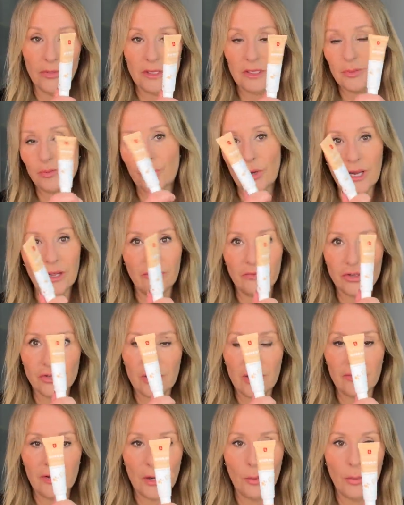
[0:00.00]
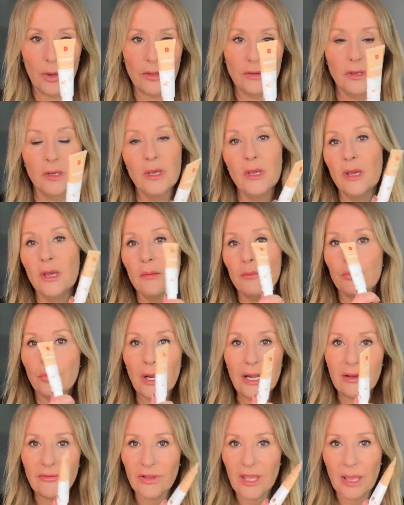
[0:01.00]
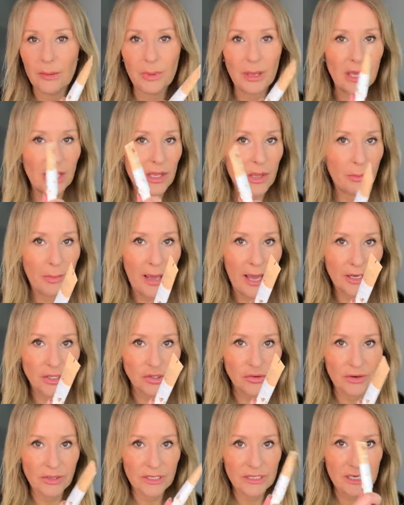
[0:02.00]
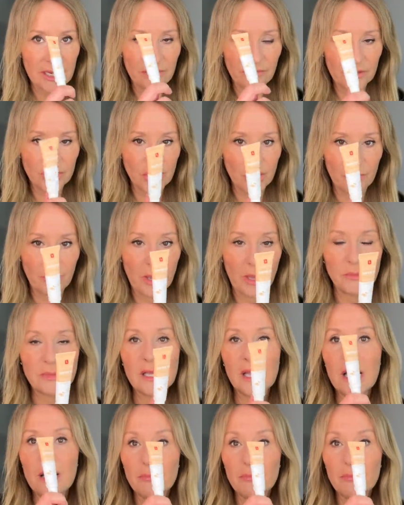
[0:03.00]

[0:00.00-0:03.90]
It's brilliant for travelling with, brilliant for keeping in your bag during the day for top-ups,